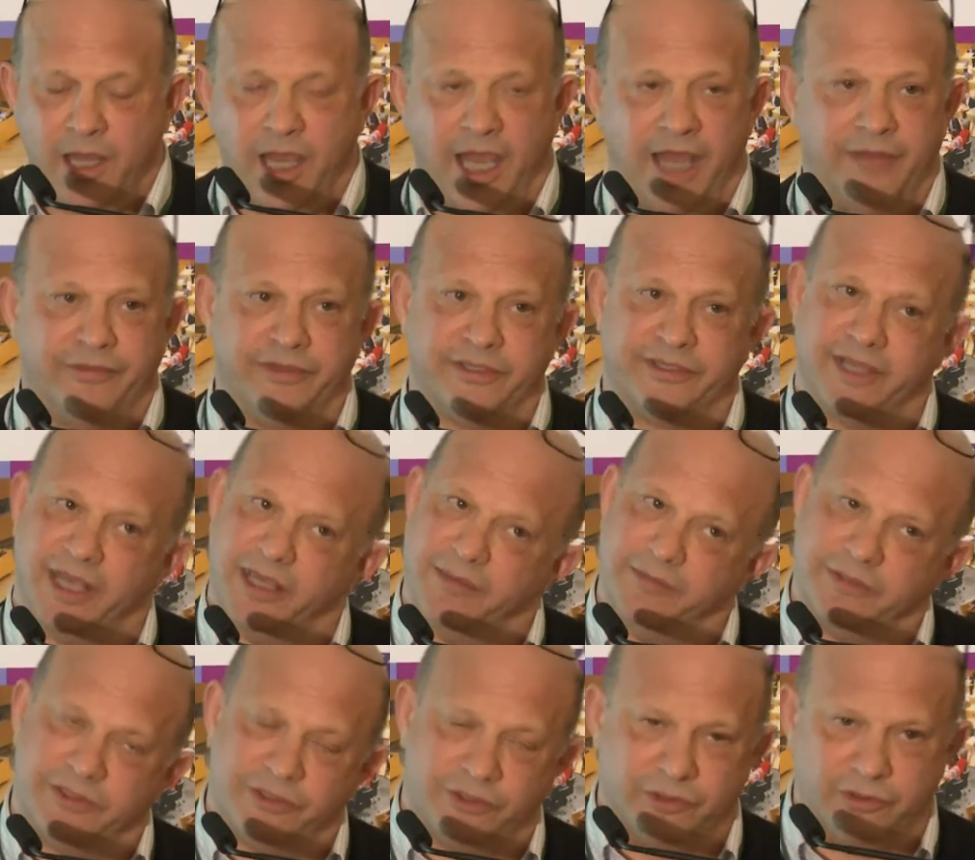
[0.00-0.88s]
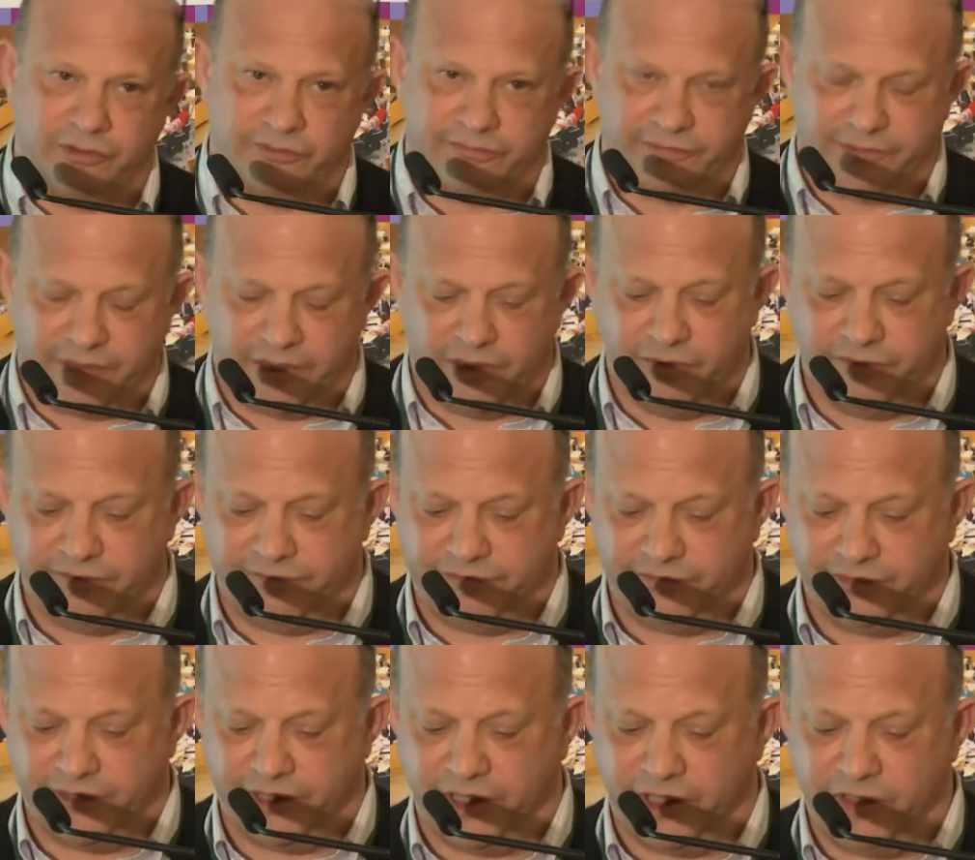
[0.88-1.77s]
And the same is true of,
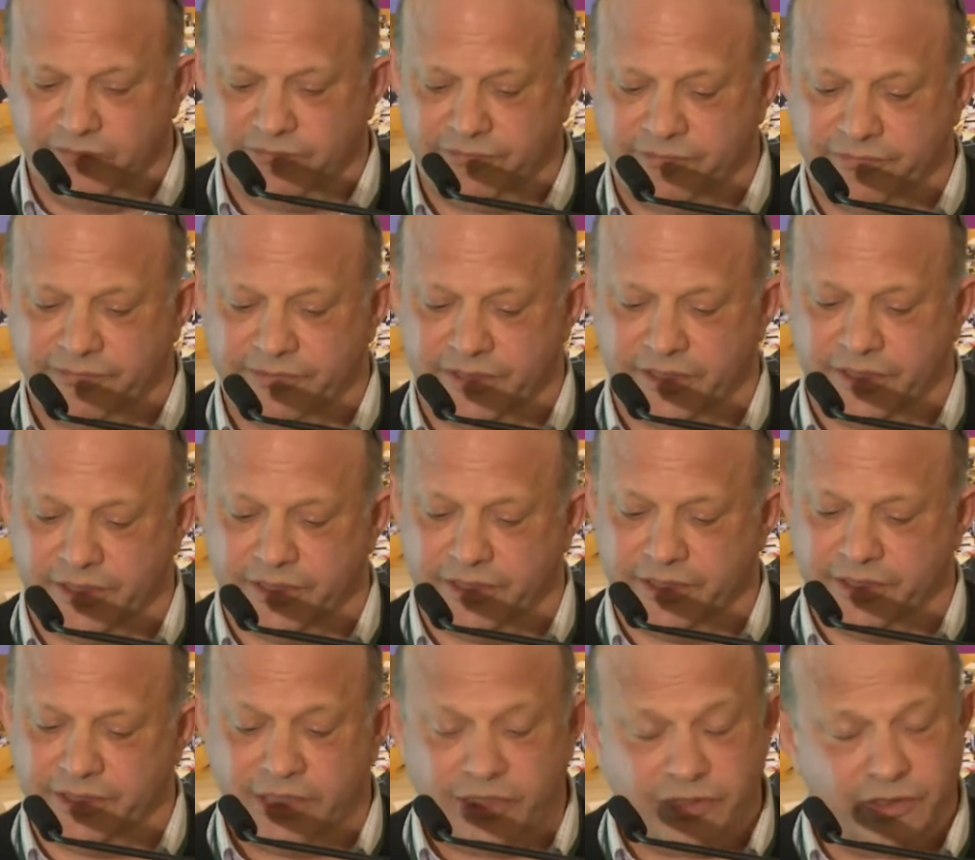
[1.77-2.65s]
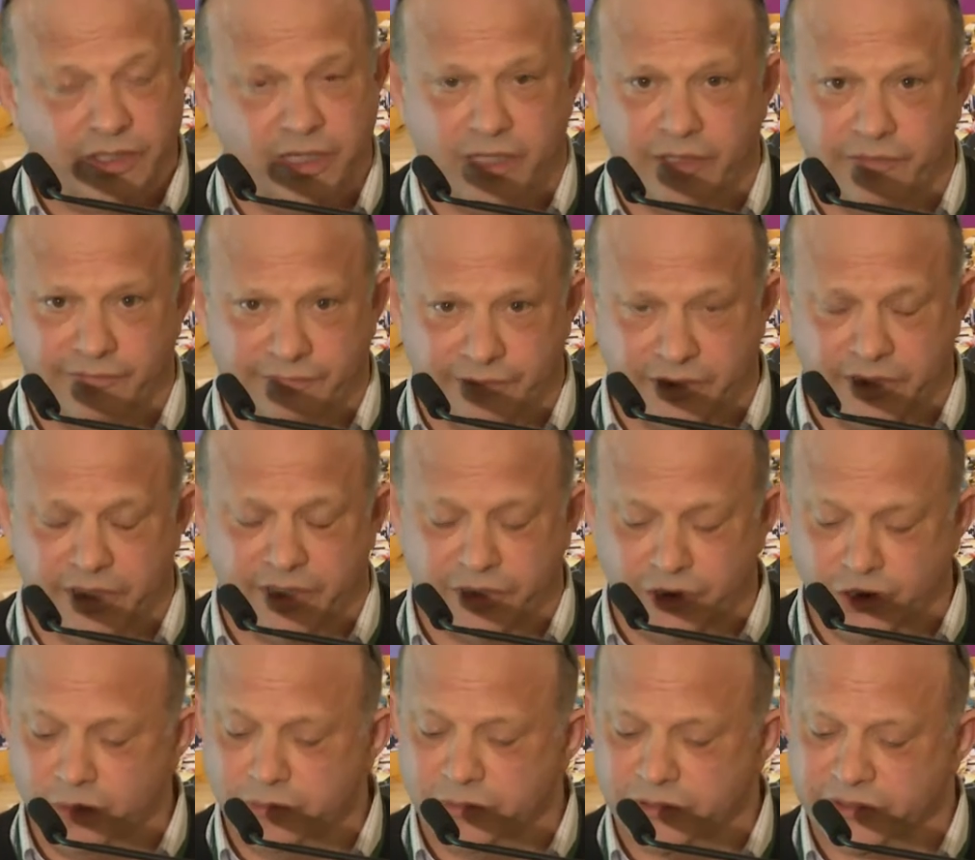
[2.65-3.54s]
of, uh, of, uh, lit, of uh,
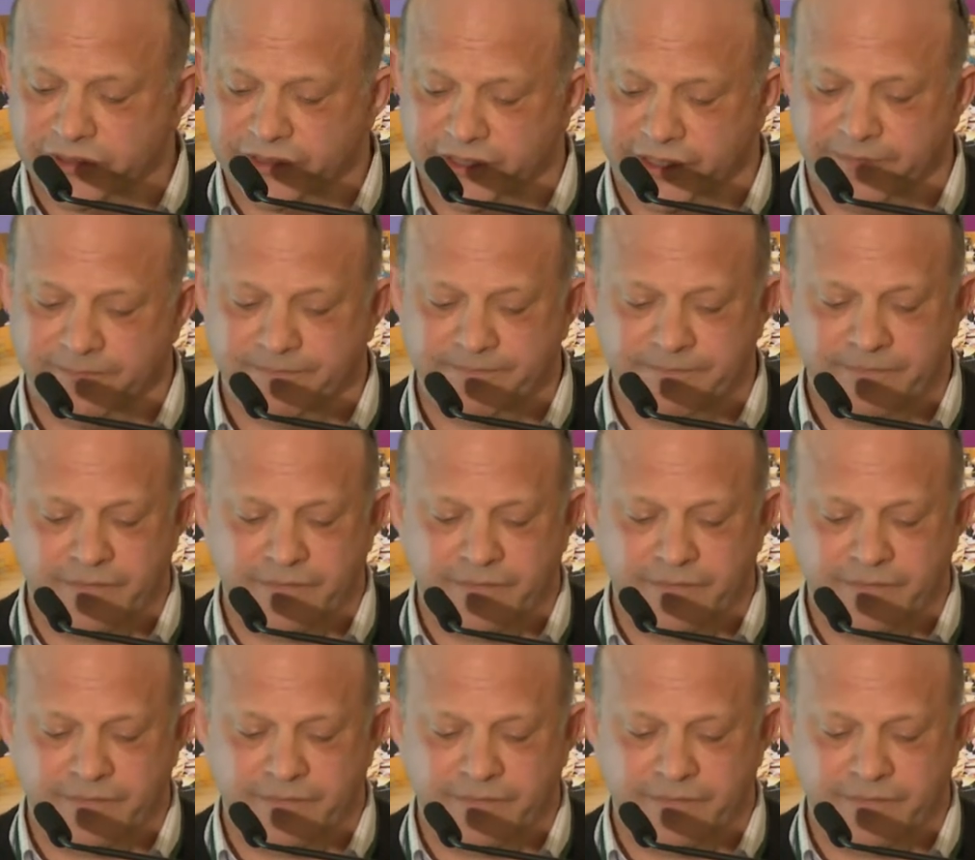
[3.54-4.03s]
numeracy.